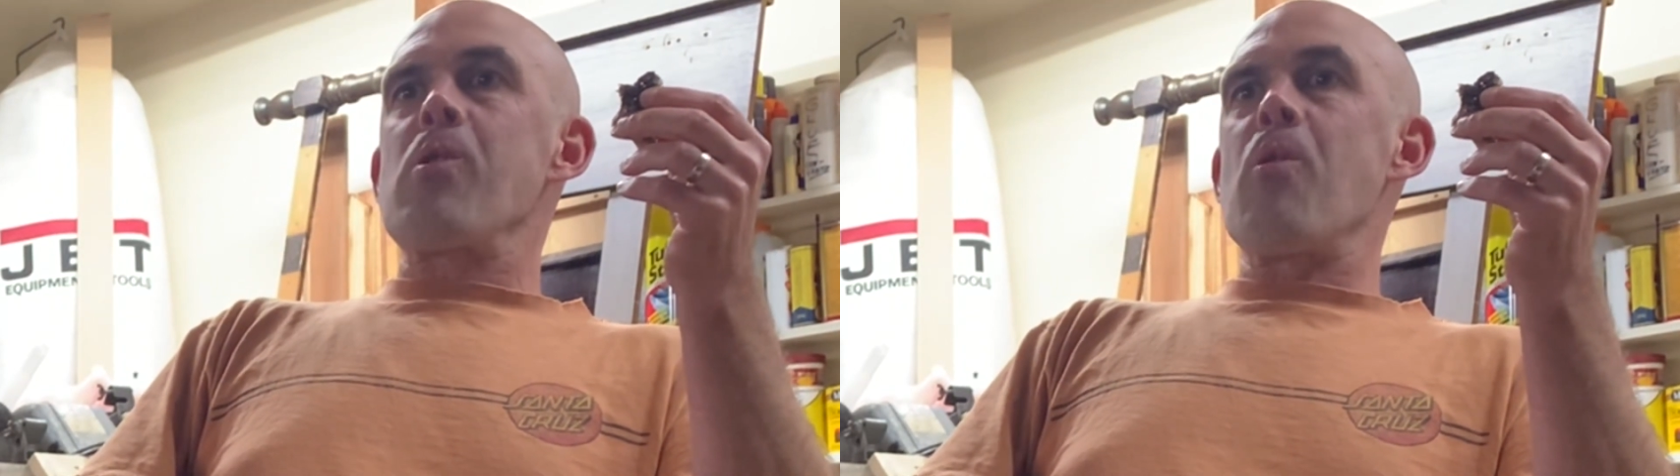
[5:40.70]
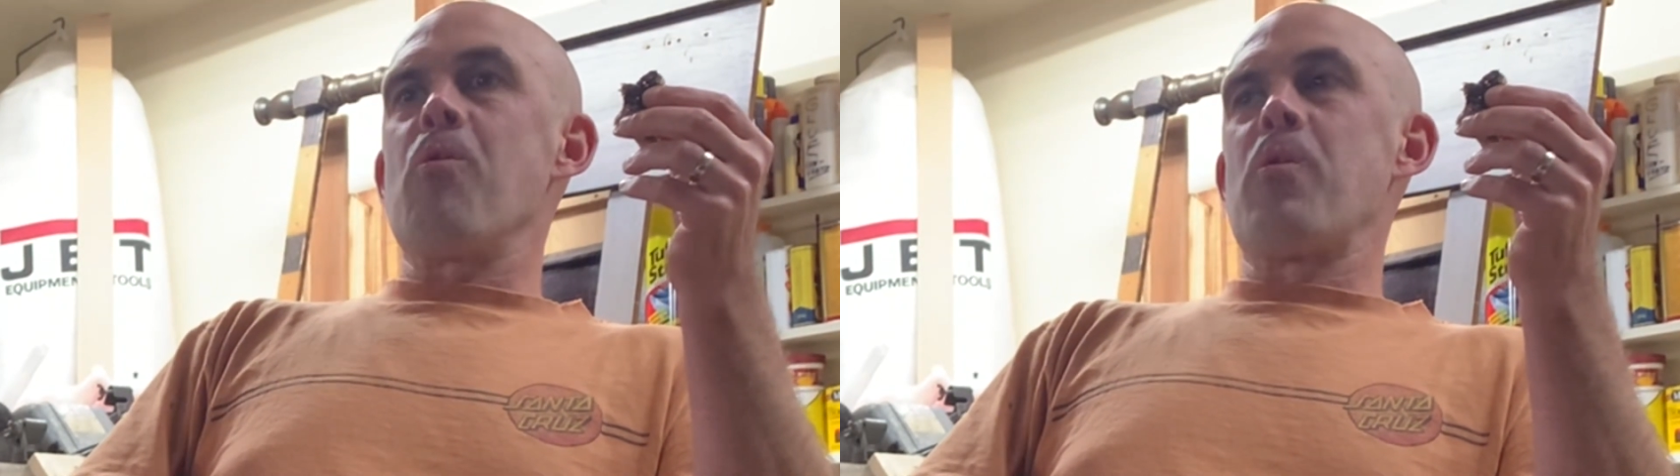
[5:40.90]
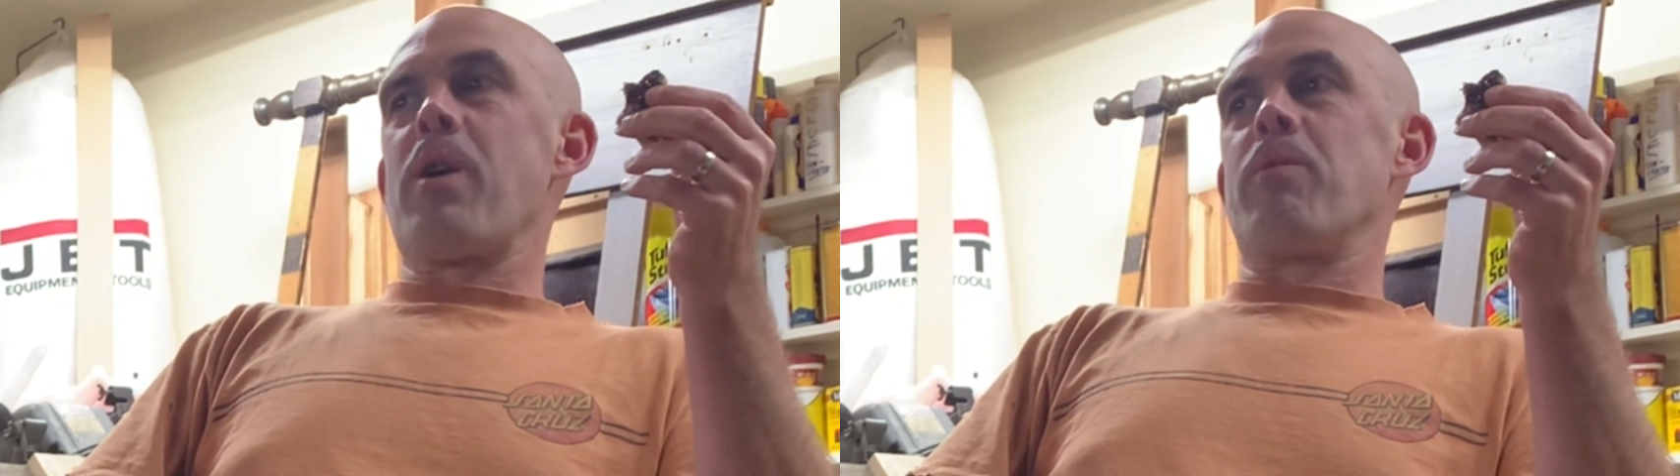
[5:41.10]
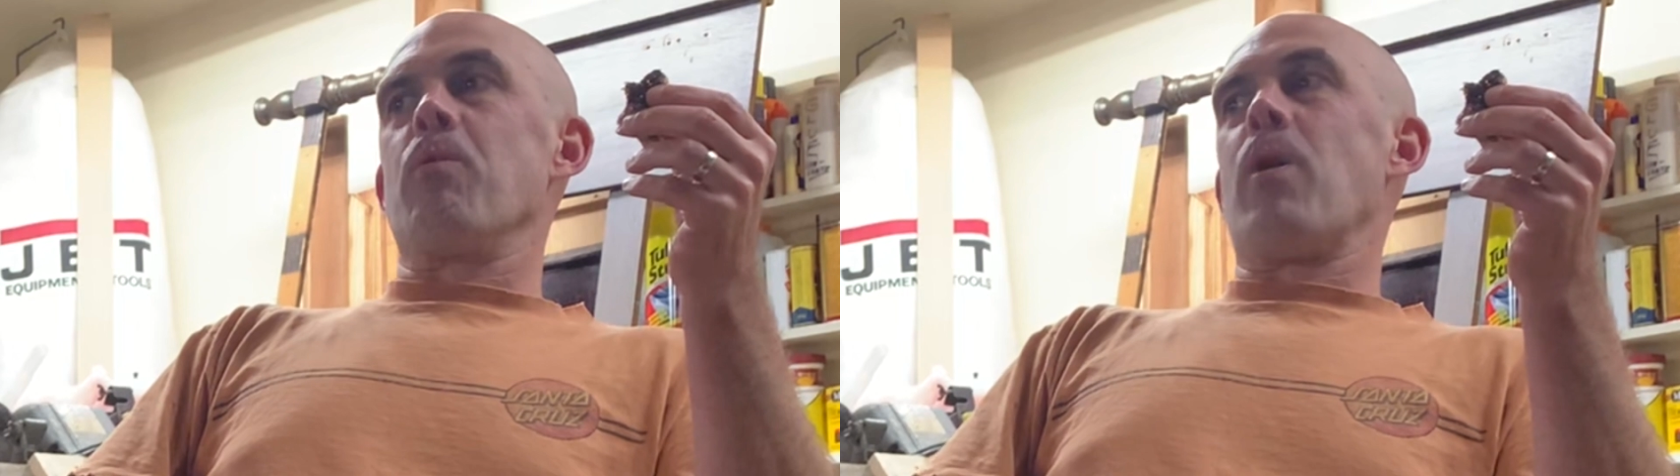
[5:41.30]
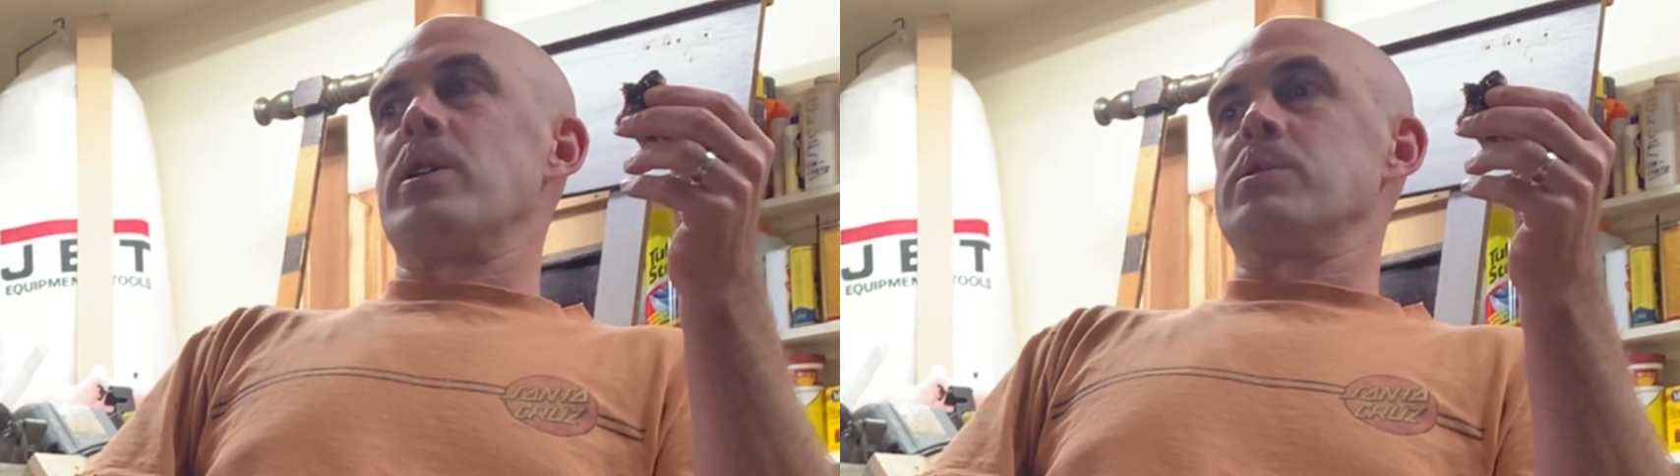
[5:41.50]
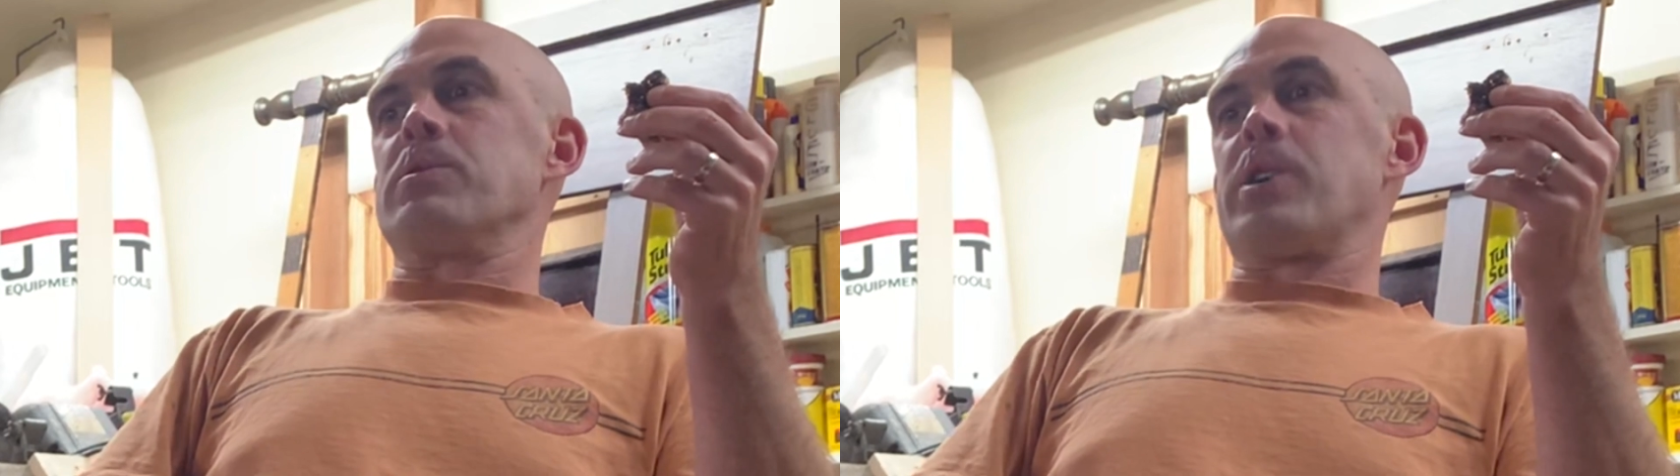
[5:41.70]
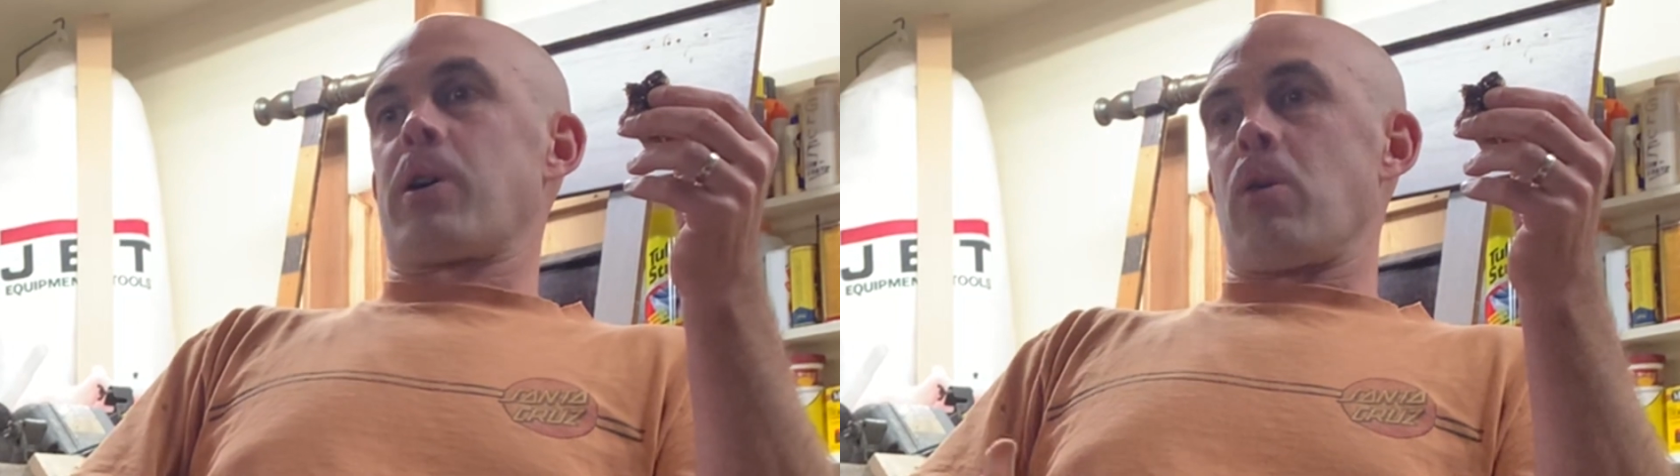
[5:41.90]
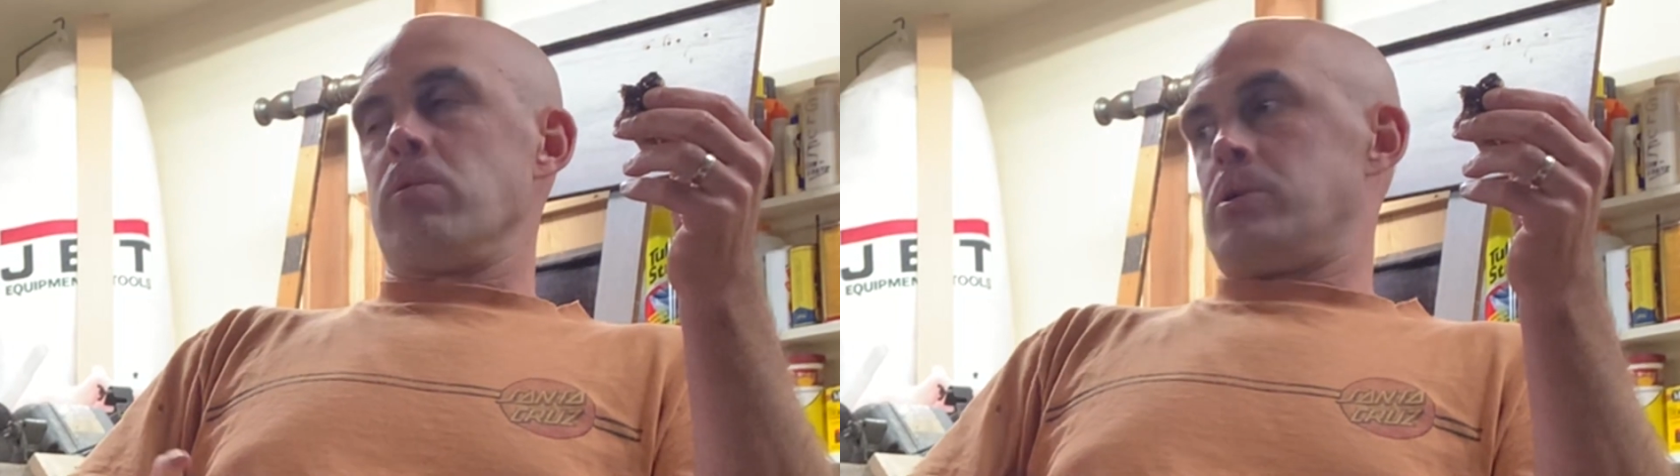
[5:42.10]
Whatever it was like,
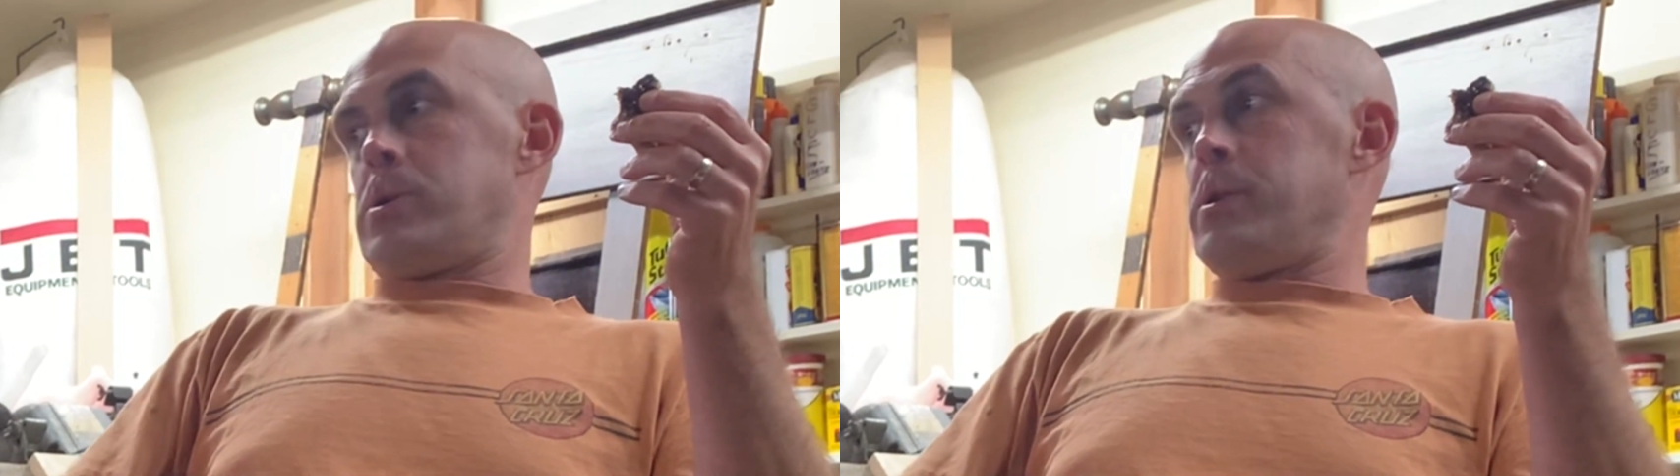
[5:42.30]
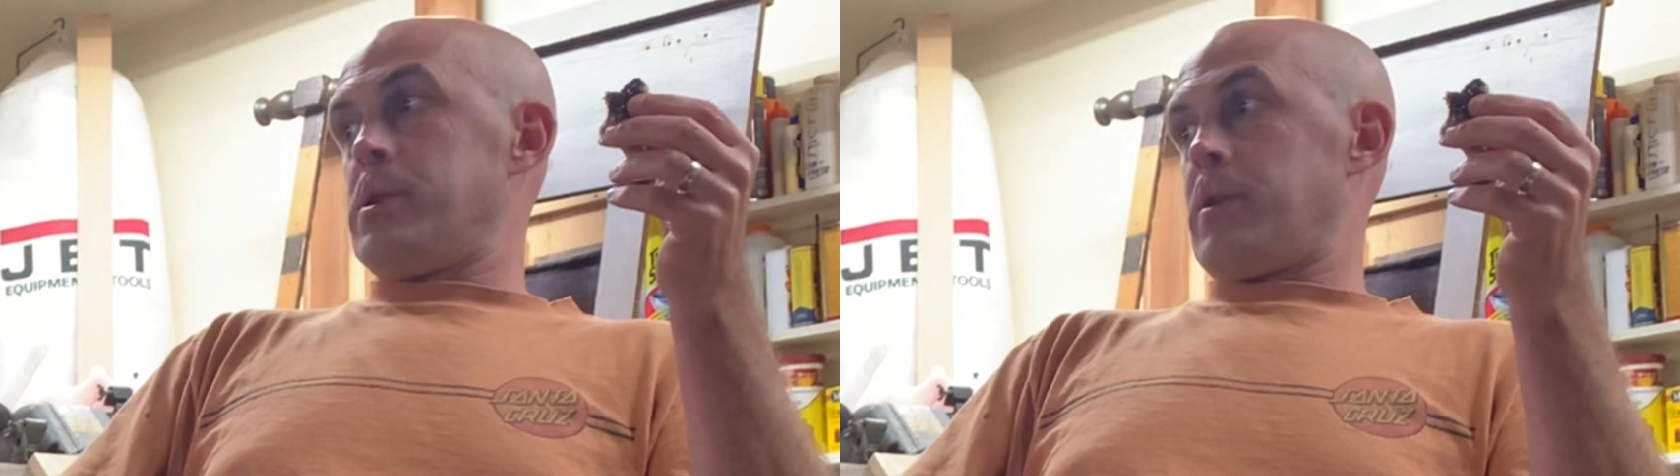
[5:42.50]
oh shit.